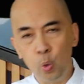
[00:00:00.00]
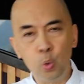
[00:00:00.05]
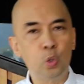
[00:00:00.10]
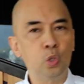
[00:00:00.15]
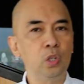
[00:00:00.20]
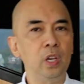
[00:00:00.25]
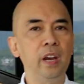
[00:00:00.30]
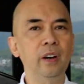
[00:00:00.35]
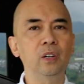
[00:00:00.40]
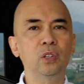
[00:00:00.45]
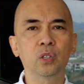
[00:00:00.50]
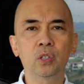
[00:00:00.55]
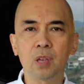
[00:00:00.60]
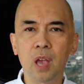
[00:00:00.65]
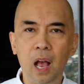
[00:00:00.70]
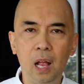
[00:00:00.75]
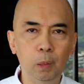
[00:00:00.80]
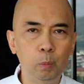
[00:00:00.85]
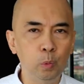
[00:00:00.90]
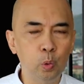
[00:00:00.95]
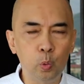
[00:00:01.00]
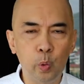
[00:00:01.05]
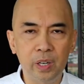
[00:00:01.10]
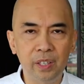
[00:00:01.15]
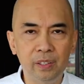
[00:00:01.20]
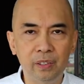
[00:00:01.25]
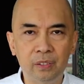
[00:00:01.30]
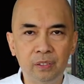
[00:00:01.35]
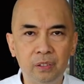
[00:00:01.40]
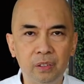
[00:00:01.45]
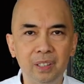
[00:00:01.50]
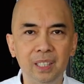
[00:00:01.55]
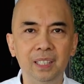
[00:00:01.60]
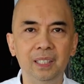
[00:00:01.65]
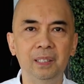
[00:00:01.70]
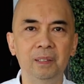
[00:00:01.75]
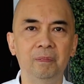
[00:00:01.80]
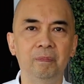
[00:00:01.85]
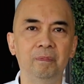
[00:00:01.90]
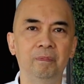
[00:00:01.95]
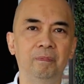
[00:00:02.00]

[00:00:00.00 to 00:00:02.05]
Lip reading: shared Psalm 23.